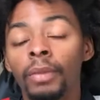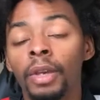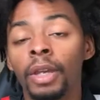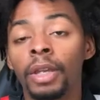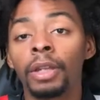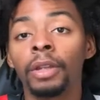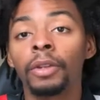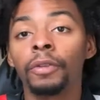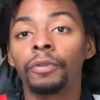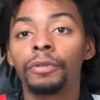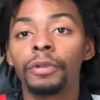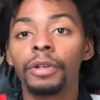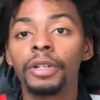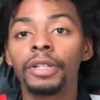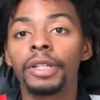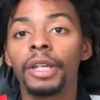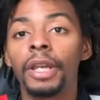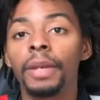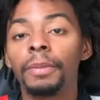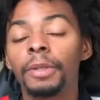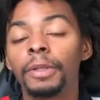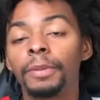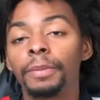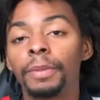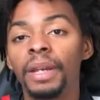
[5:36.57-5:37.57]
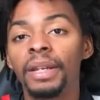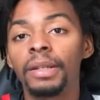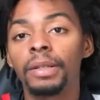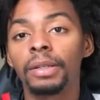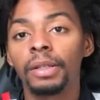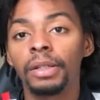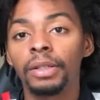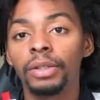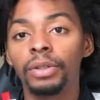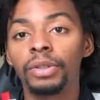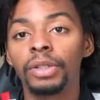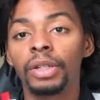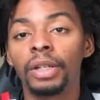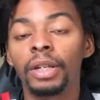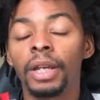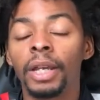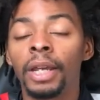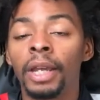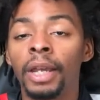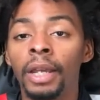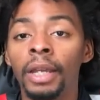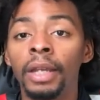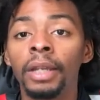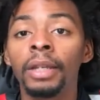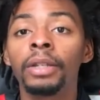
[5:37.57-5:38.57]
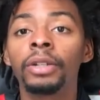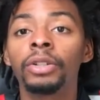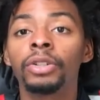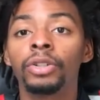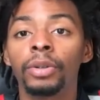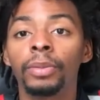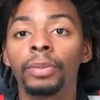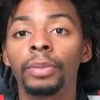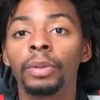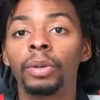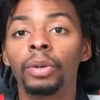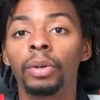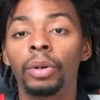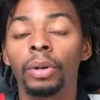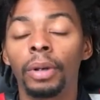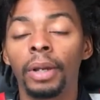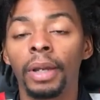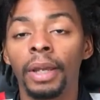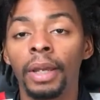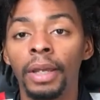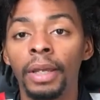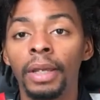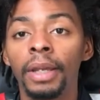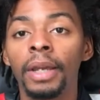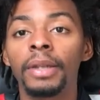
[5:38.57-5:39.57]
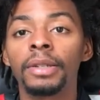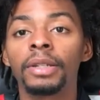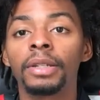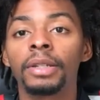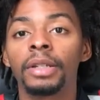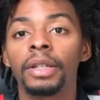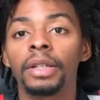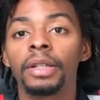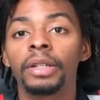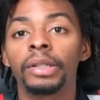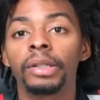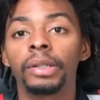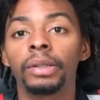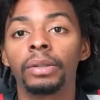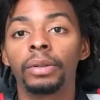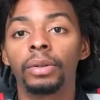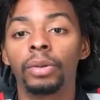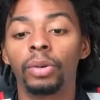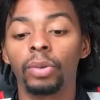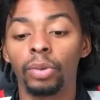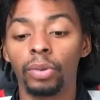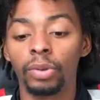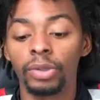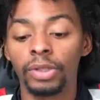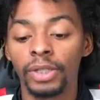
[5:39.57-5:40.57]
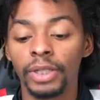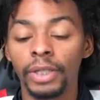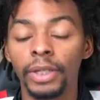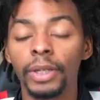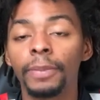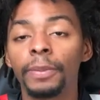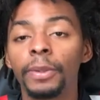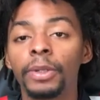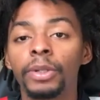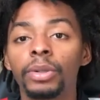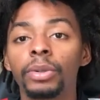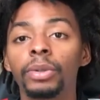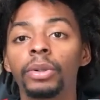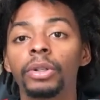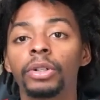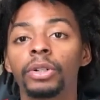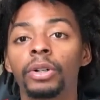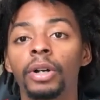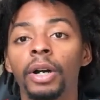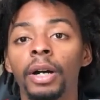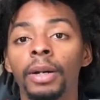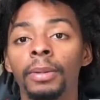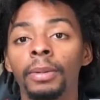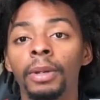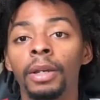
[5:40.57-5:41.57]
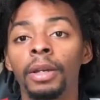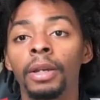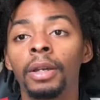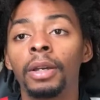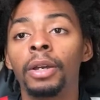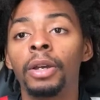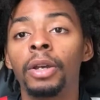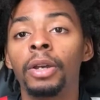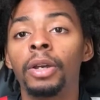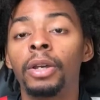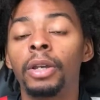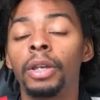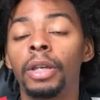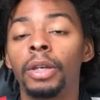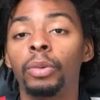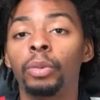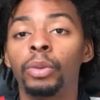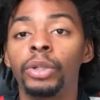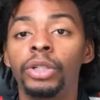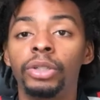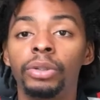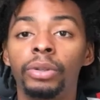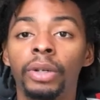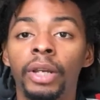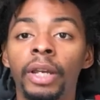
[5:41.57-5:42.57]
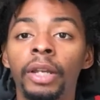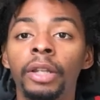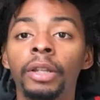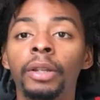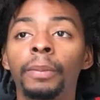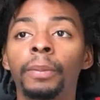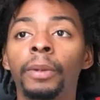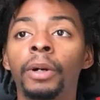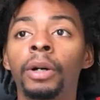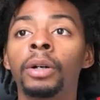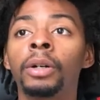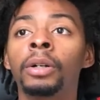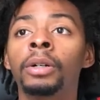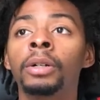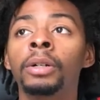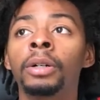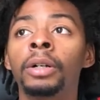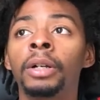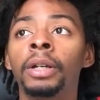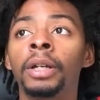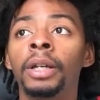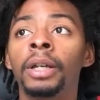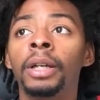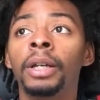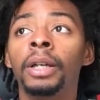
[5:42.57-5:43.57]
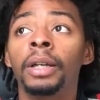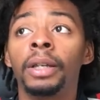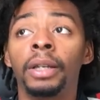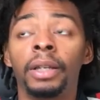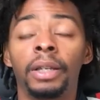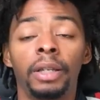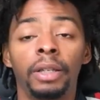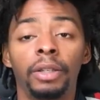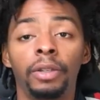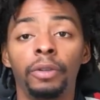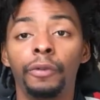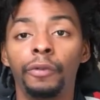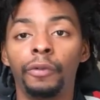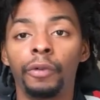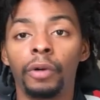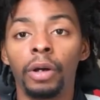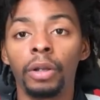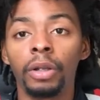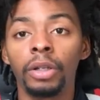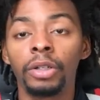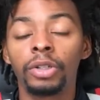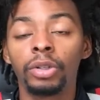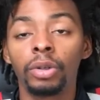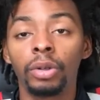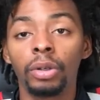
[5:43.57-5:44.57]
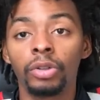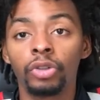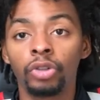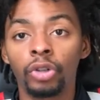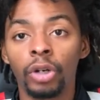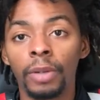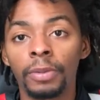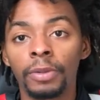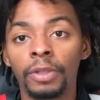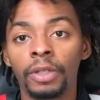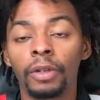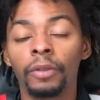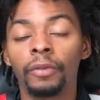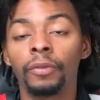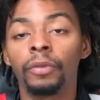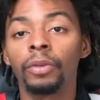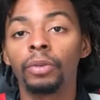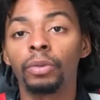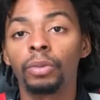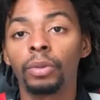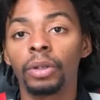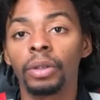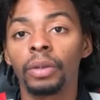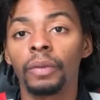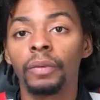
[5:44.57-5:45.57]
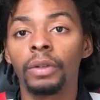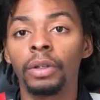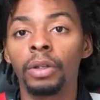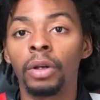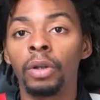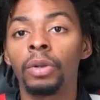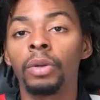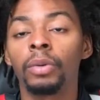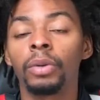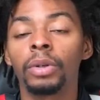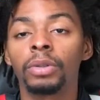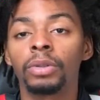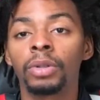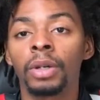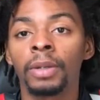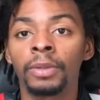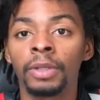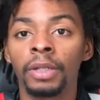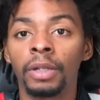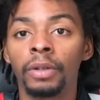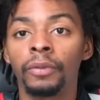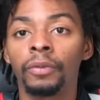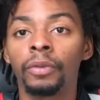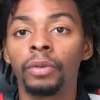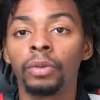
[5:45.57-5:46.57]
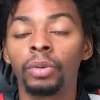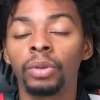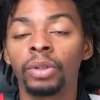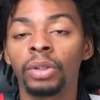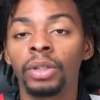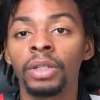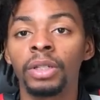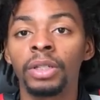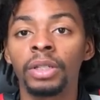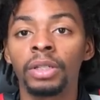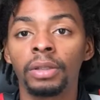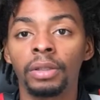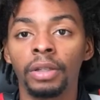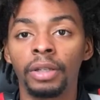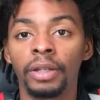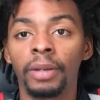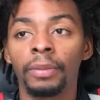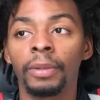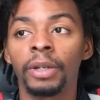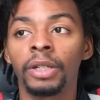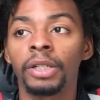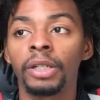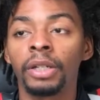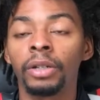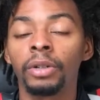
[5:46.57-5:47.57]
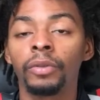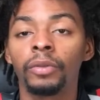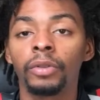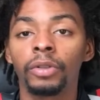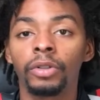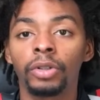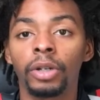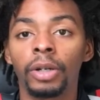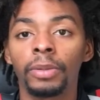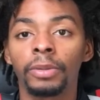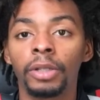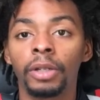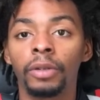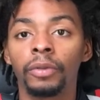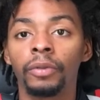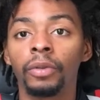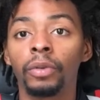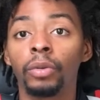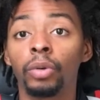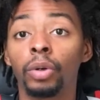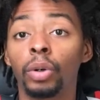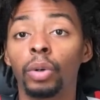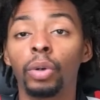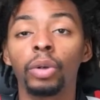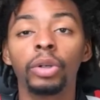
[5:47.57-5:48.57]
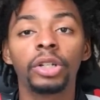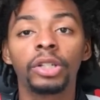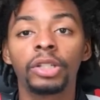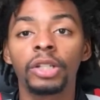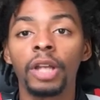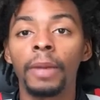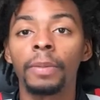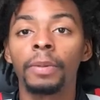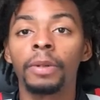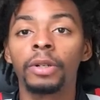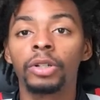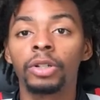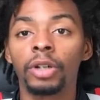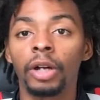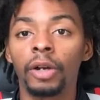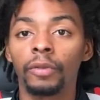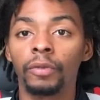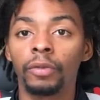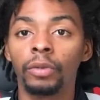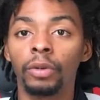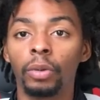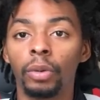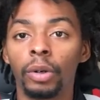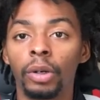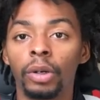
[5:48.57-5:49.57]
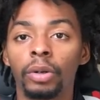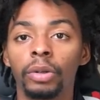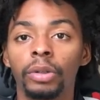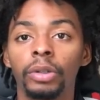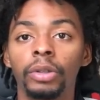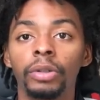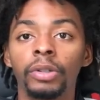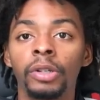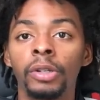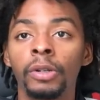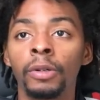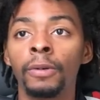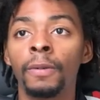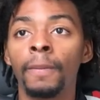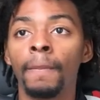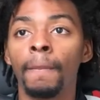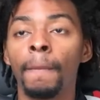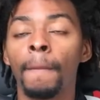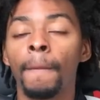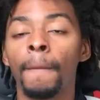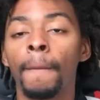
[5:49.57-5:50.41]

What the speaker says: And the freeze game is basically using a hang dribble or a hang hesitation or a skip into a drop in which you hang the ball, you fall into a drop set of footwork. If you don't know what a drop set of footwork is, look at my channel for drop set of footwork, or just type in drop footwork on YouTube,